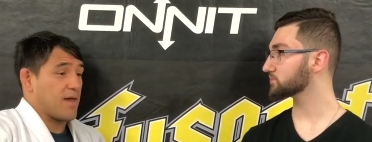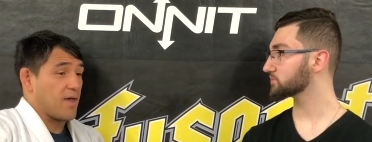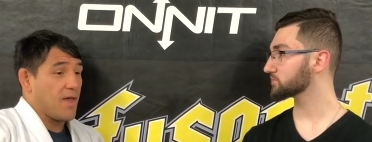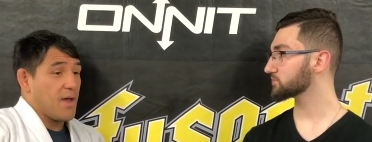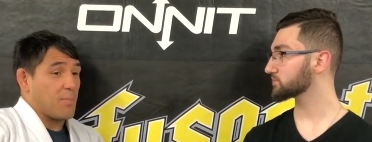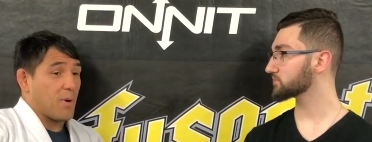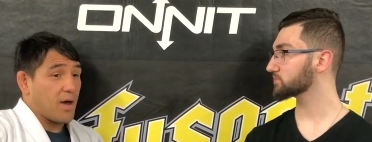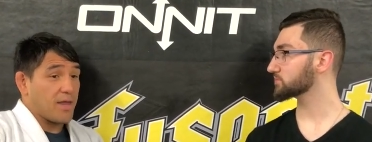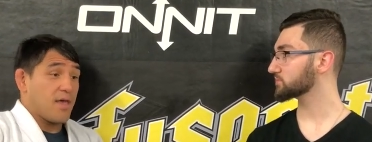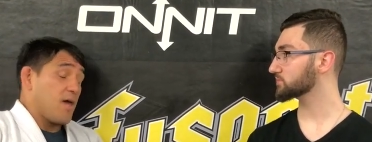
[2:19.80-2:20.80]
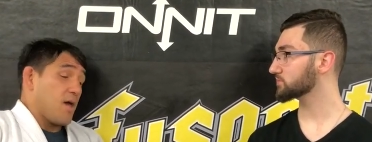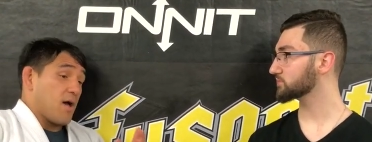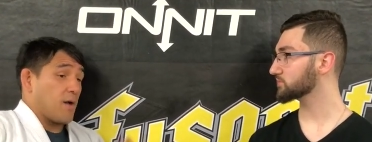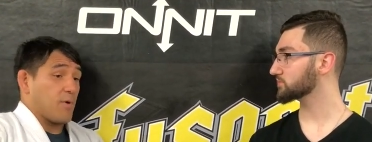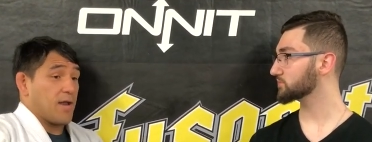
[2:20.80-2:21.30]
Speaker 1: that, but.
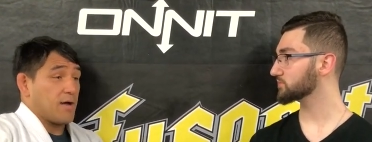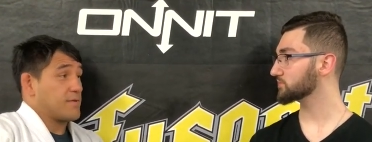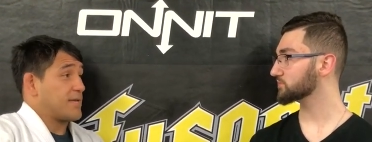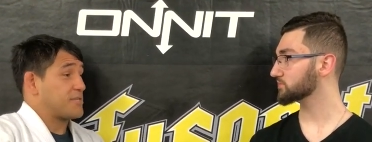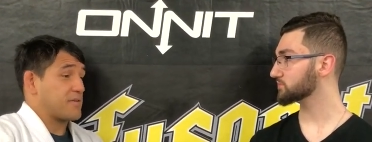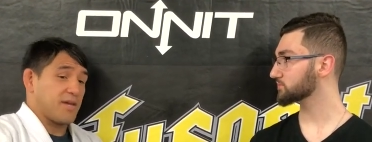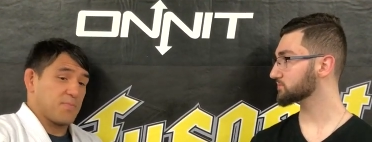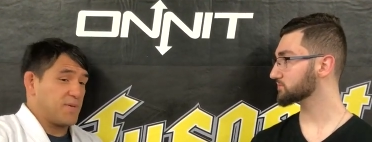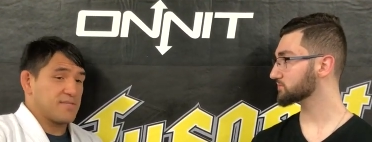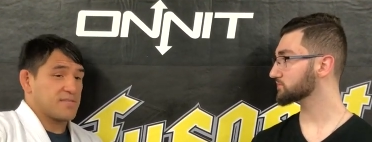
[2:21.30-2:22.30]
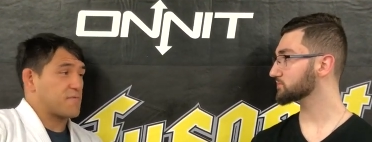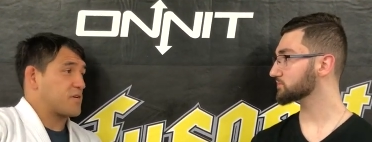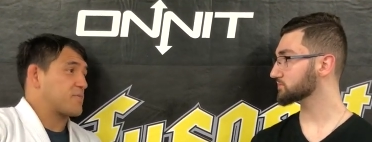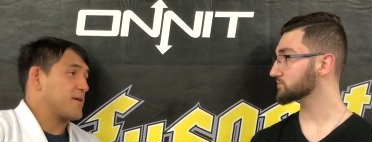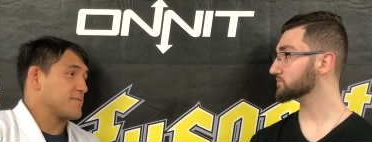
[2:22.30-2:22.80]
I went out and I took care of business
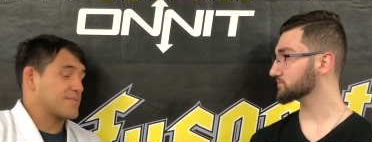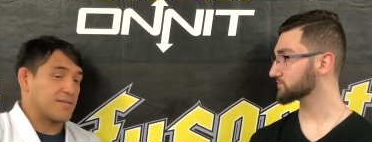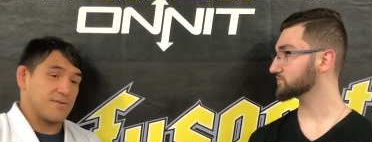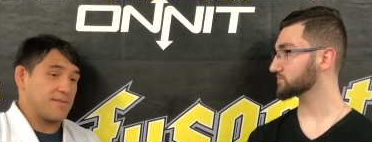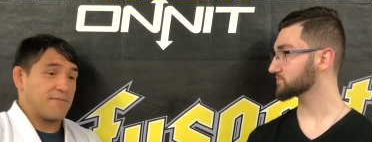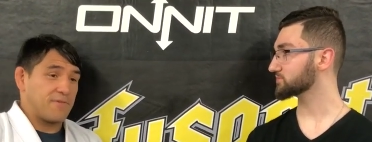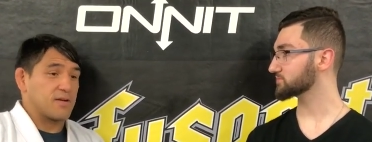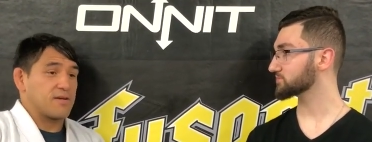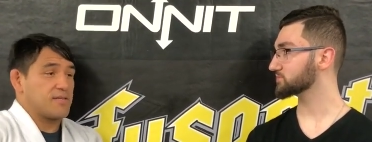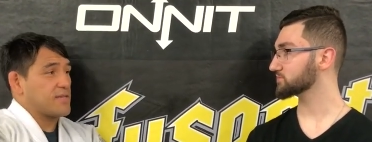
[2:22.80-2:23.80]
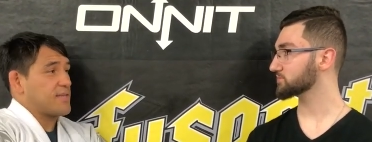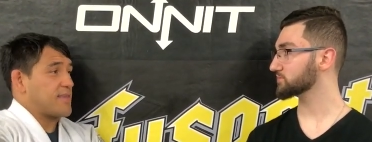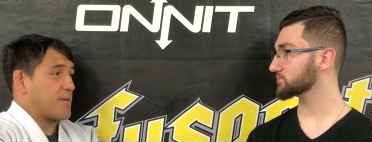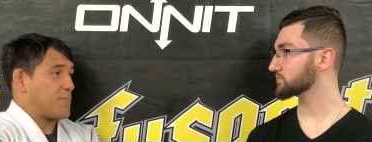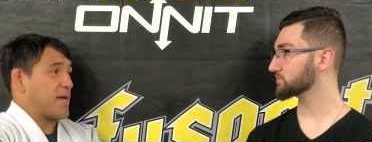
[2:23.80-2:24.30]
first round, so that felt good to get
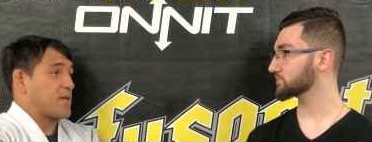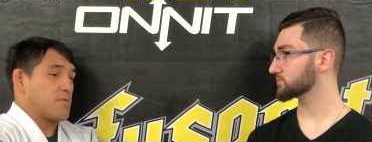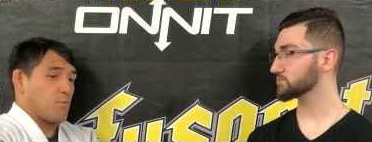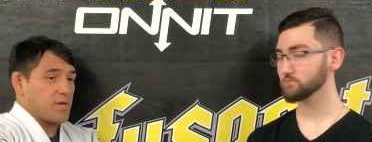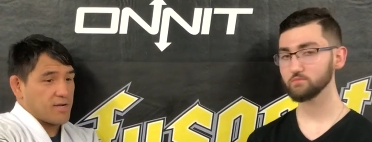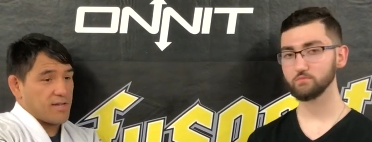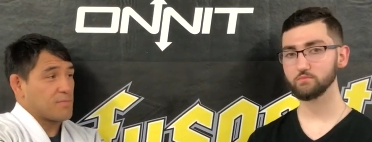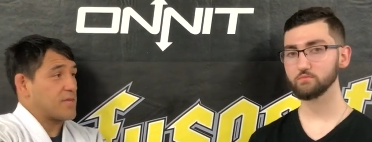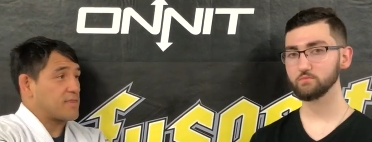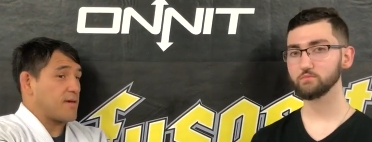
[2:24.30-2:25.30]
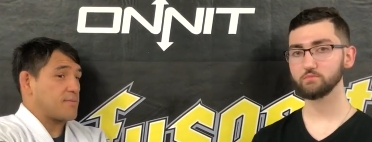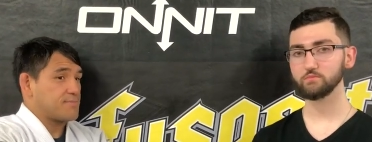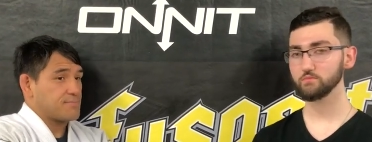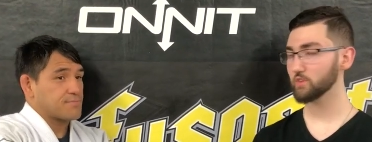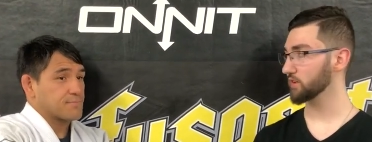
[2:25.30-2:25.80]
that back into the win column like that.
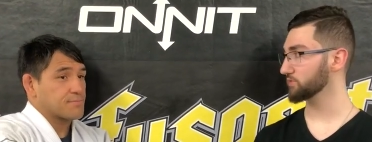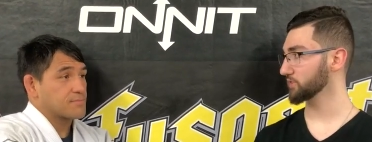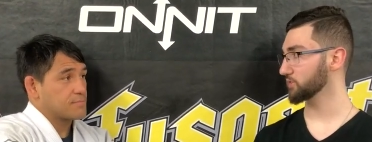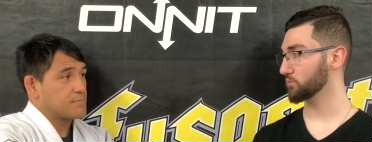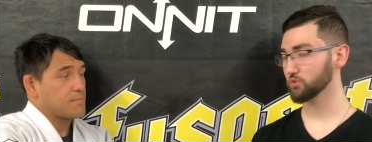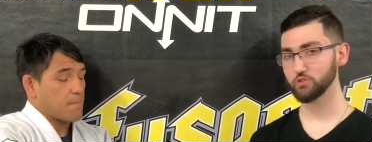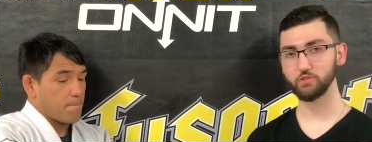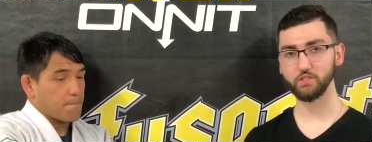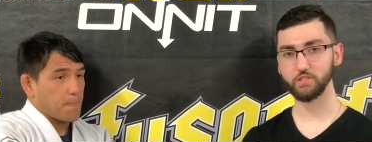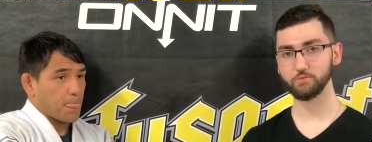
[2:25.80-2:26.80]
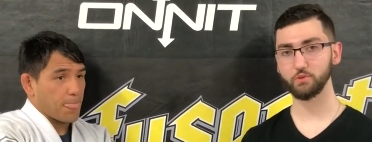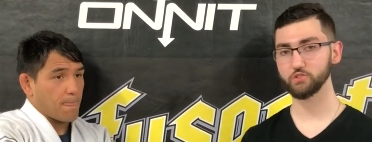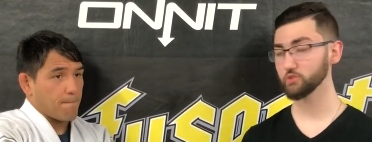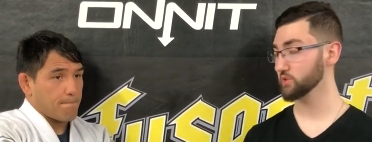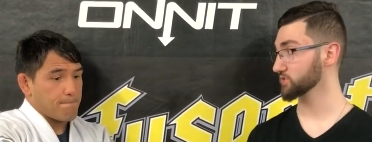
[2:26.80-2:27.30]
Speaker 2: Definitely. Well, do you think this
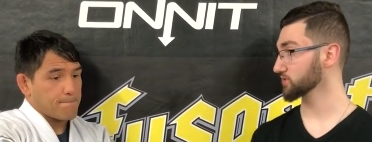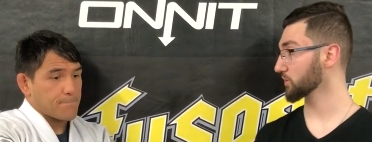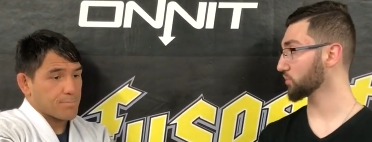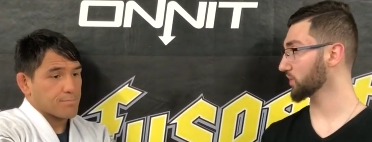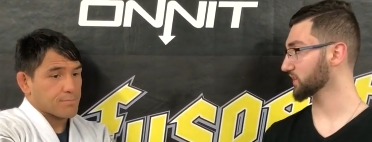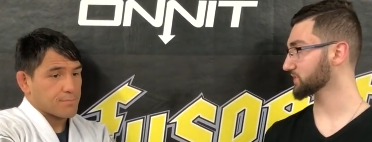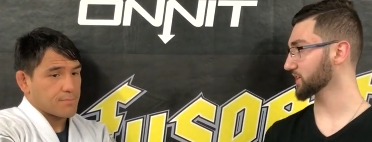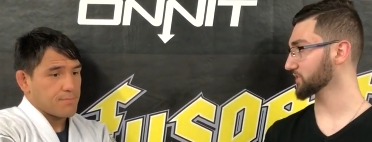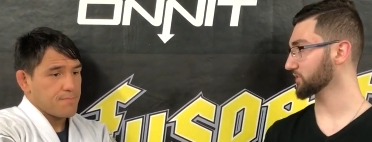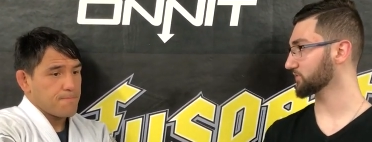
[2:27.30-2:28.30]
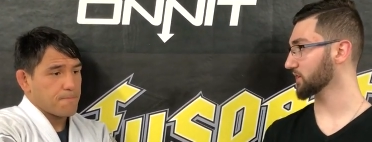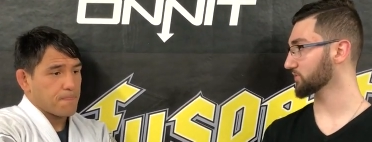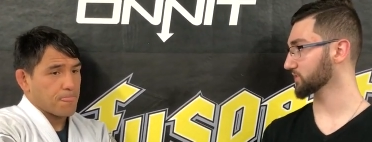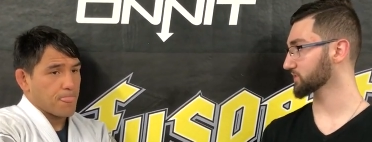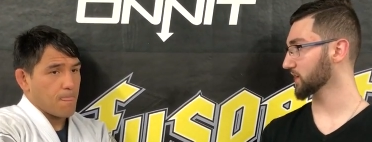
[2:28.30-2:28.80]
puts you as the number one contender to fight
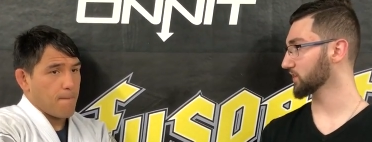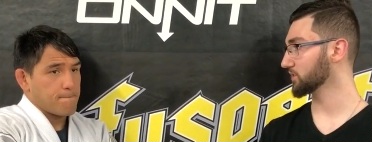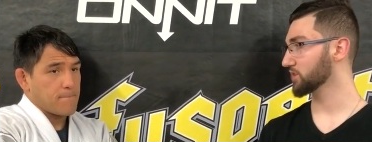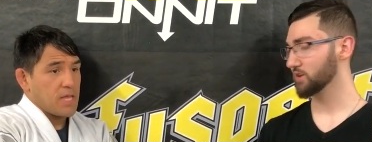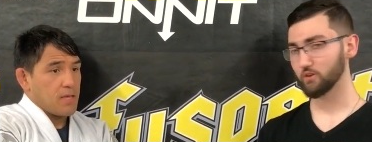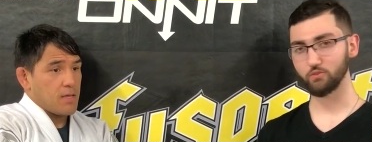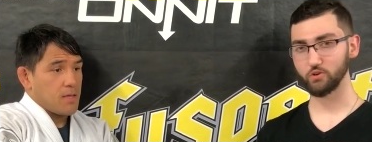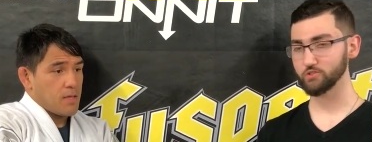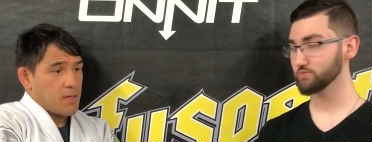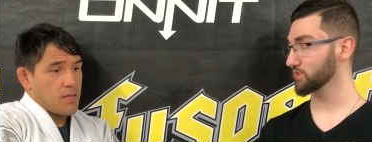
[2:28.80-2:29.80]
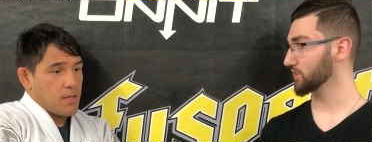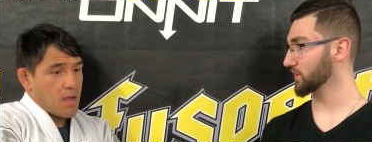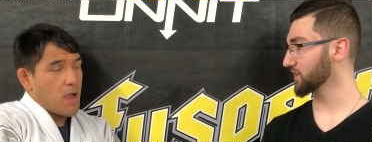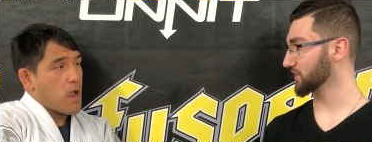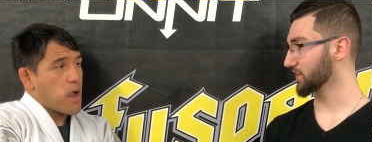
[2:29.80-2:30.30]
for the title? course, you fought a
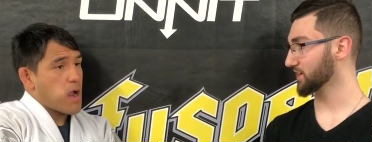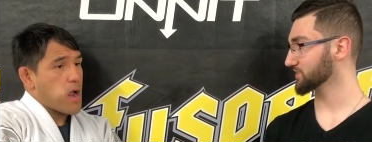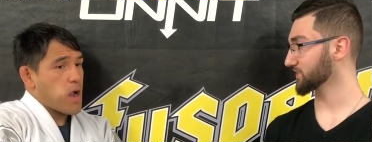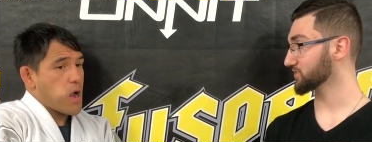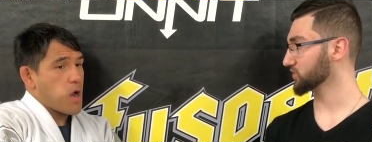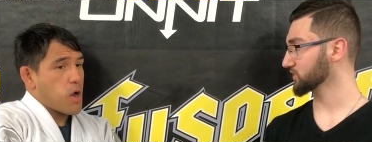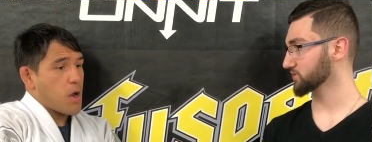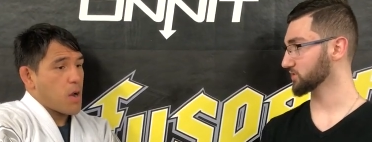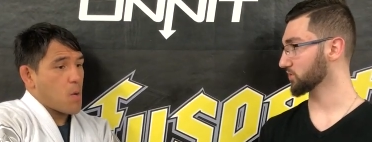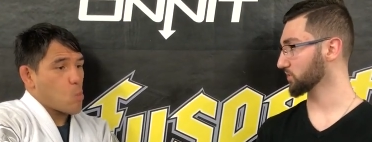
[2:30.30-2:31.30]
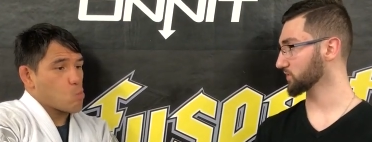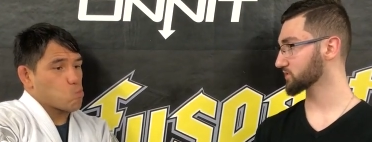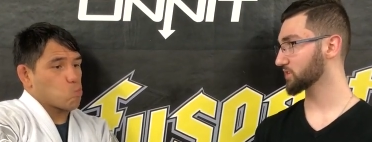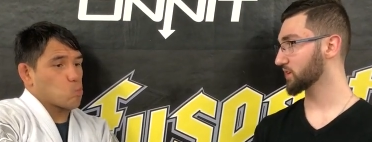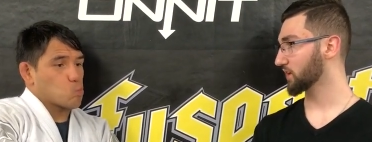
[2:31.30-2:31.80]
lot of guys like Justin Lawrence.